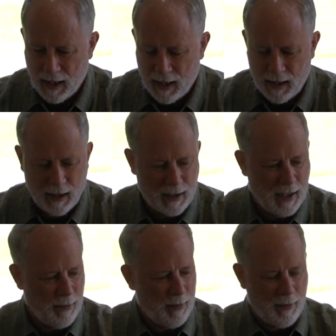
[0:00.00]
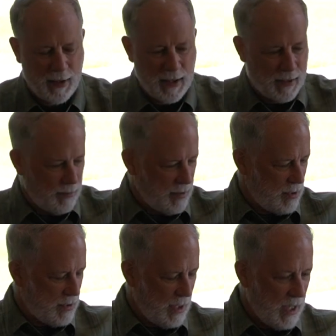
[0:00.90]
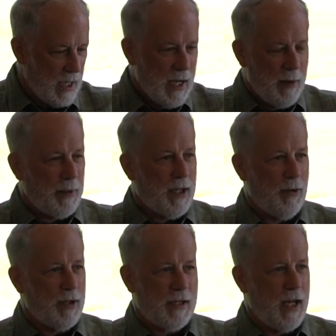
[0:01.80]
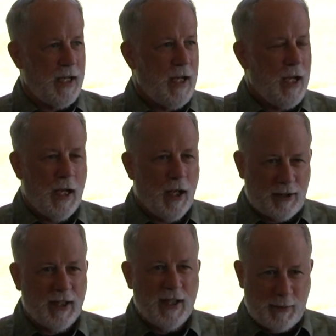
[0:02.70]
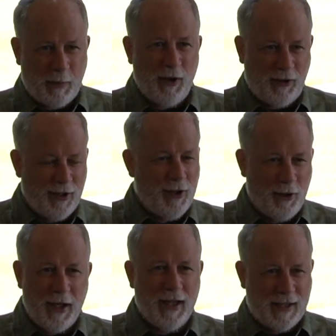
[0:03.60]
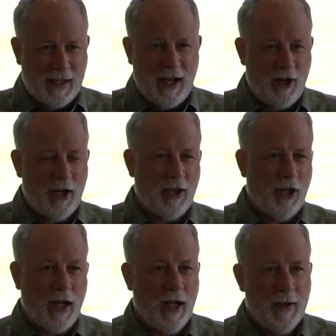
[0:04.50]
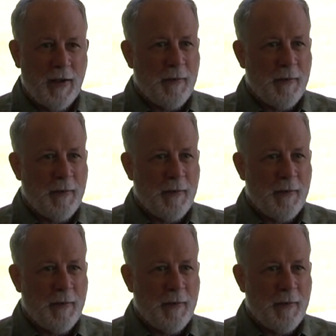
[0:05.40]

I can't remember where it is. It was just today. But they were saying, I'll send this person doing this caring thing.